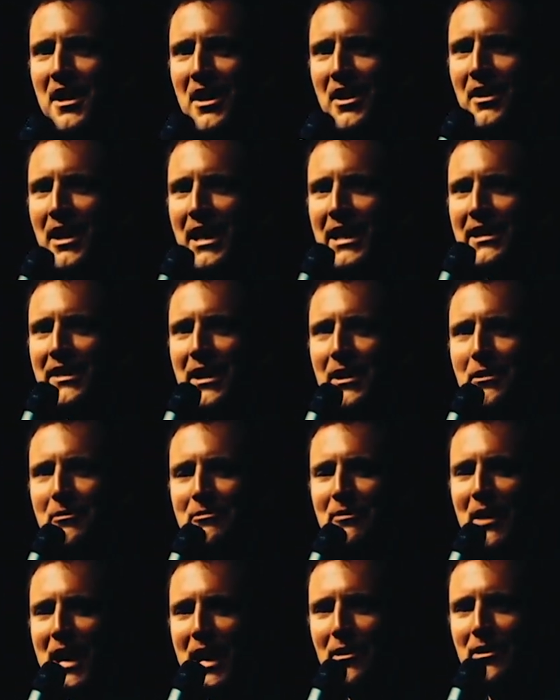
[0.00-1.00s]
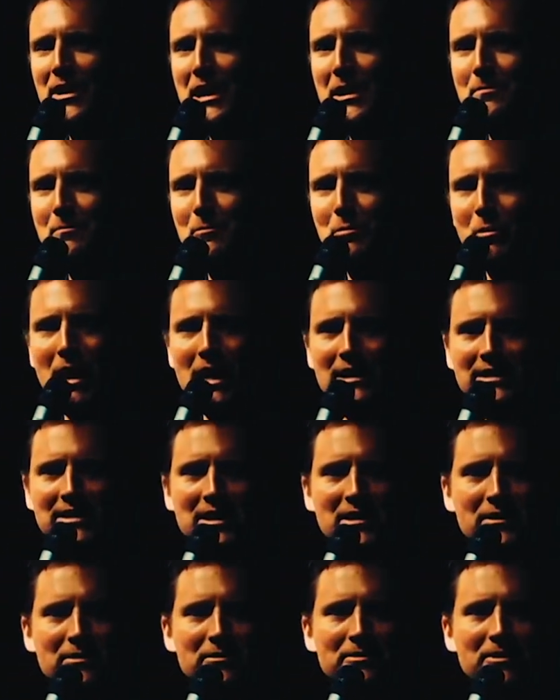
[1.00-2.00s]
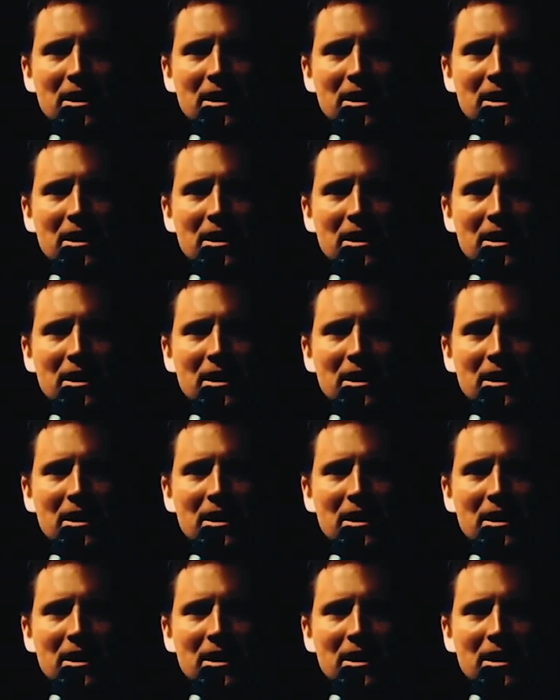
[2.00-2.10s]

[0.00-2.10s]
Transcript: like they're very impressive.